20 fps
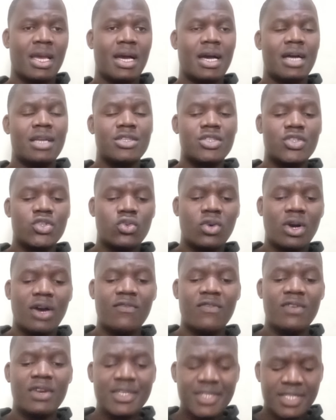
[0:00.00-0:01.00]
And you
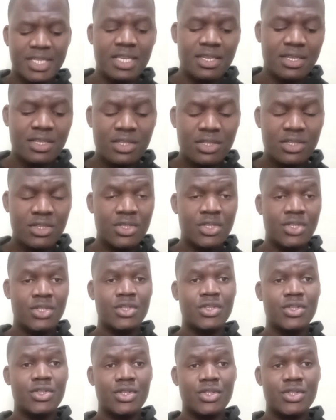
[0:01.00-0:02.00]
have listened
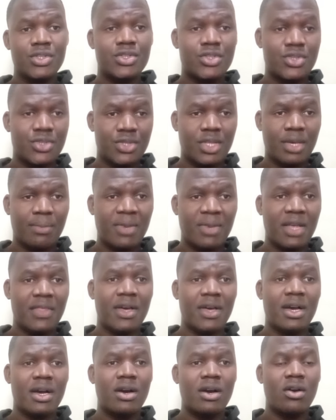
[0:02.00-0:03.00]
to the
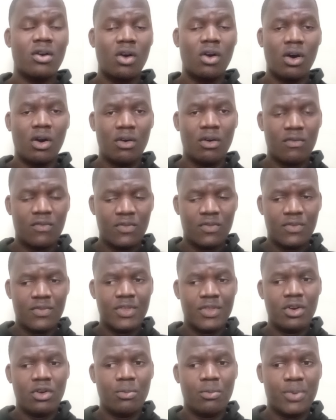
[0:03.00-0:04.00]
mother of
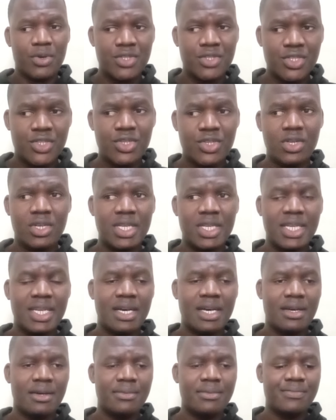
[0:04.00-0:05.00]
the opposition leader.